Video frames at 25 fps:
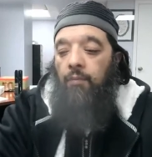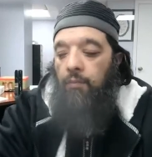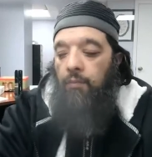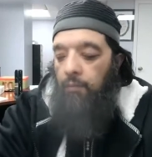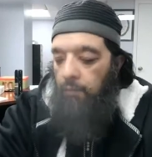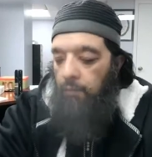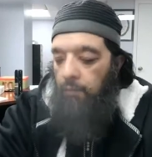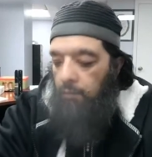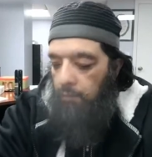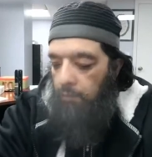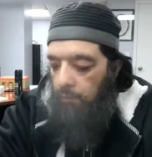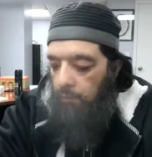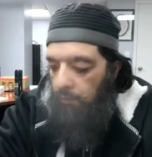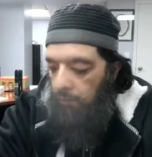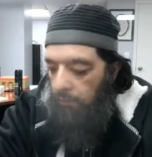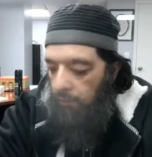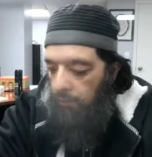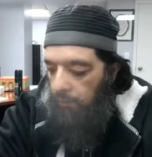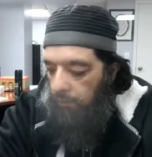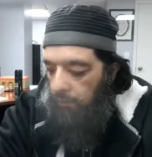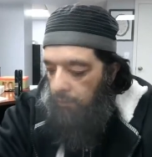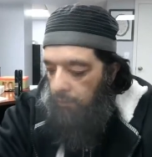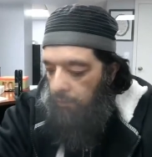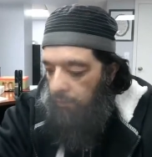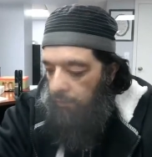
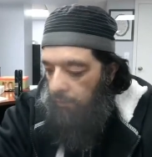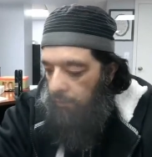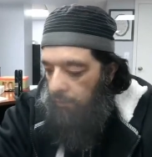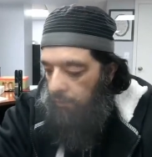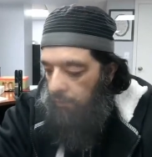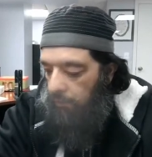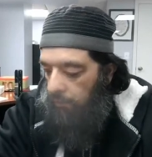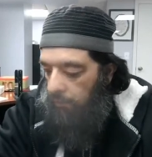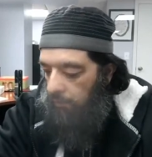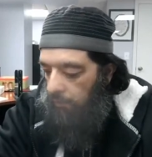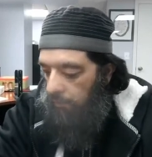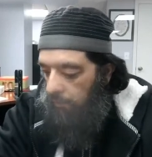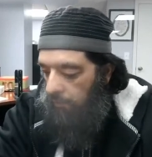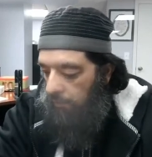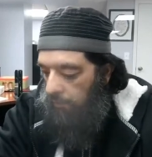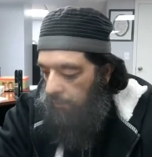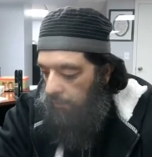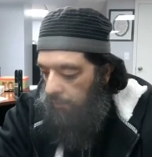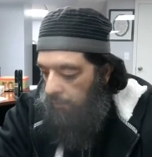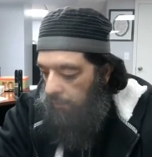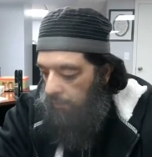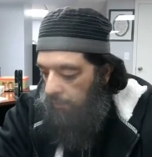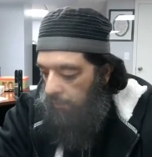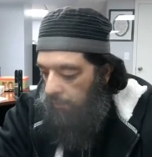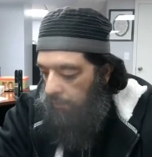
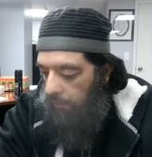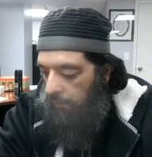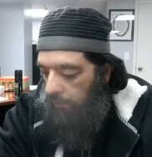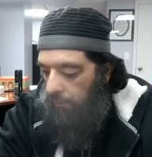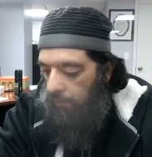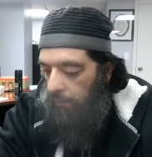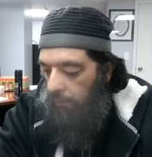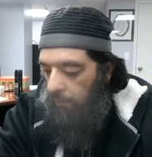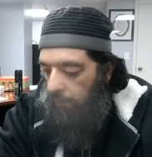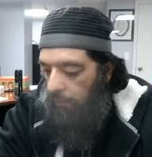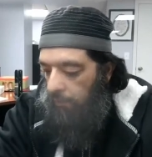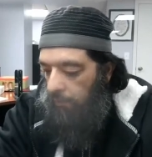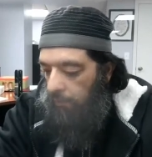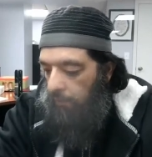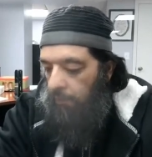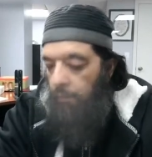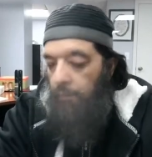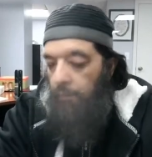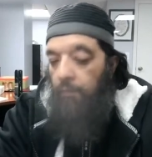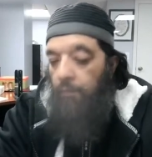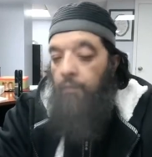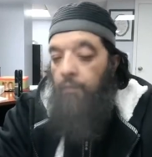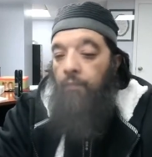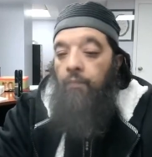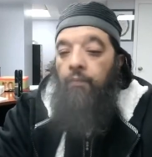
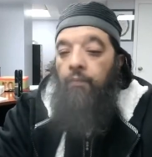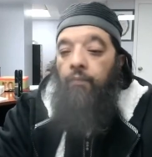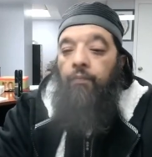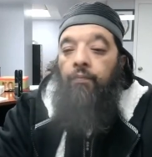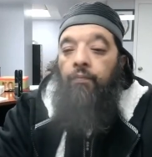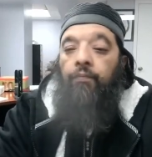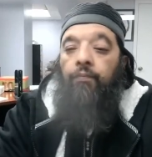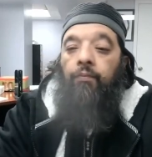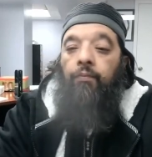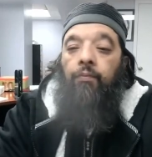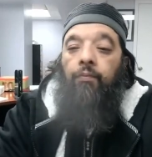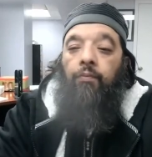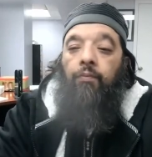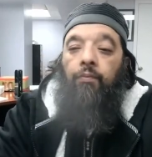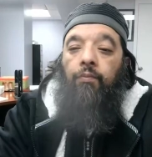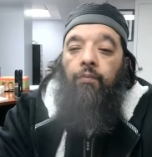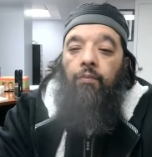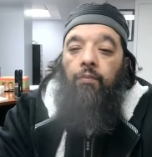No one is speaking in this clip.